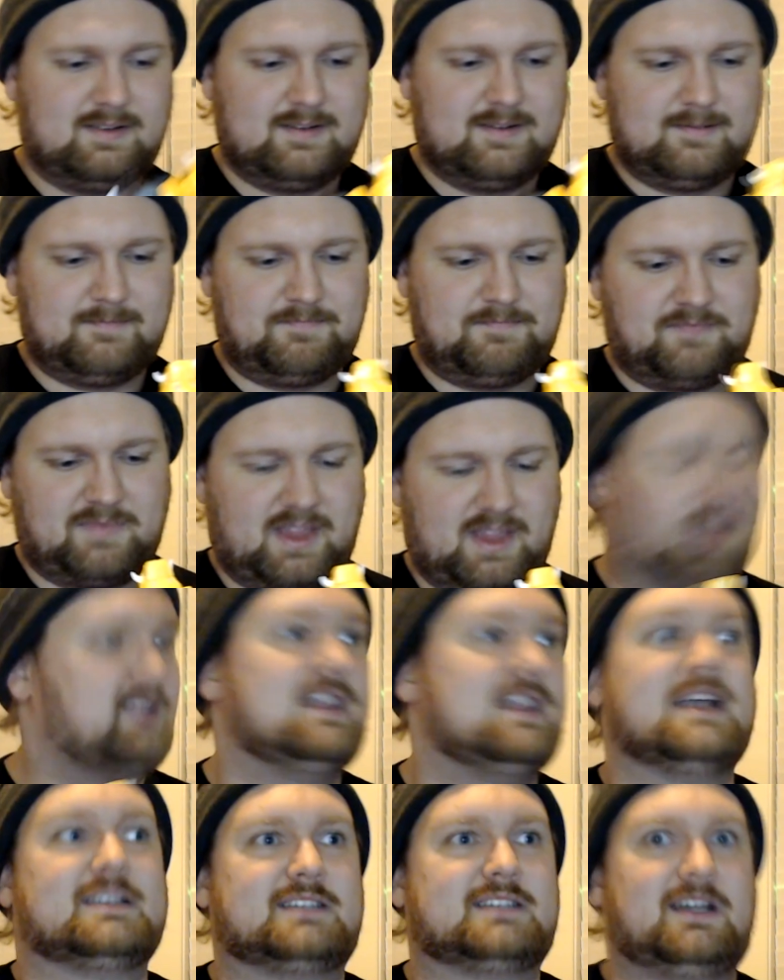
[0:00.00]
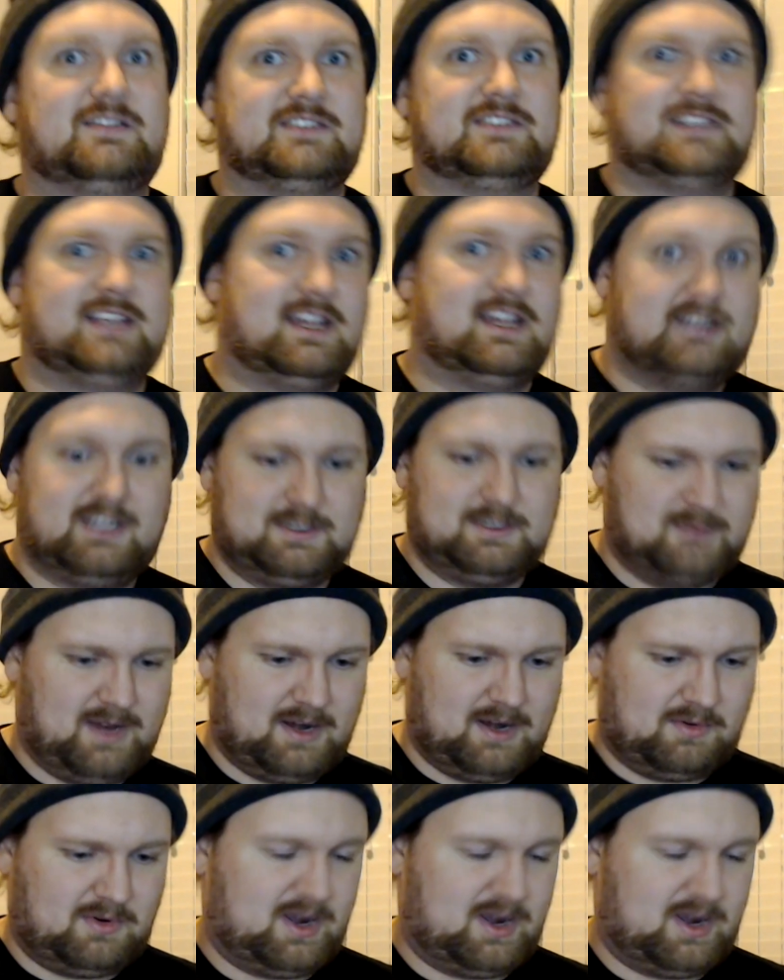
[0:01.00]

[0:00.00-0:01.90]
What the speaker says: And yes, obviously that does mean I won't have the